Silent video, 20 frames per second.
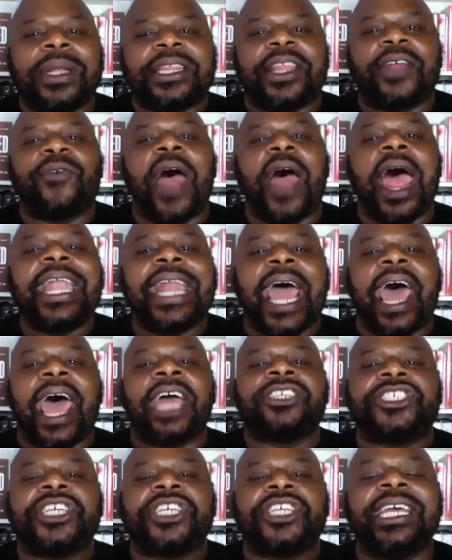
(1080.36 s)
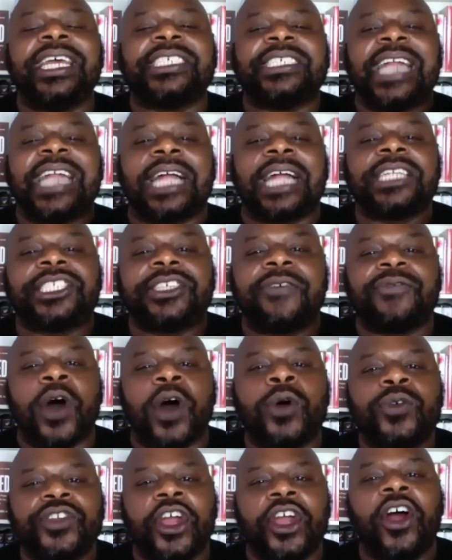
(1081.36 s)
the right action is not to vote
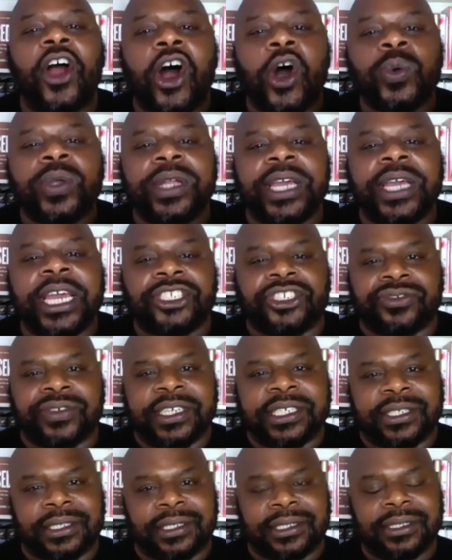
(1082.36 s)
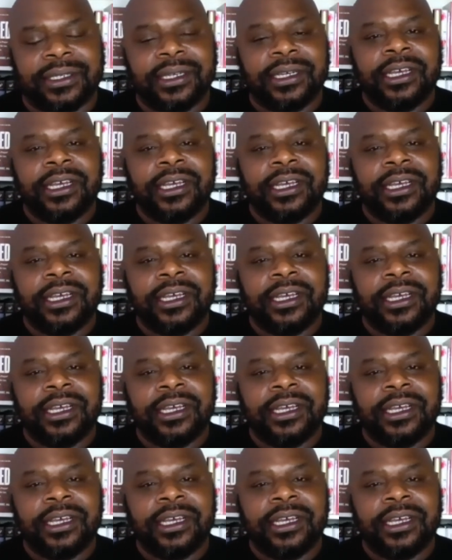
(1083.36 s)
your own interests,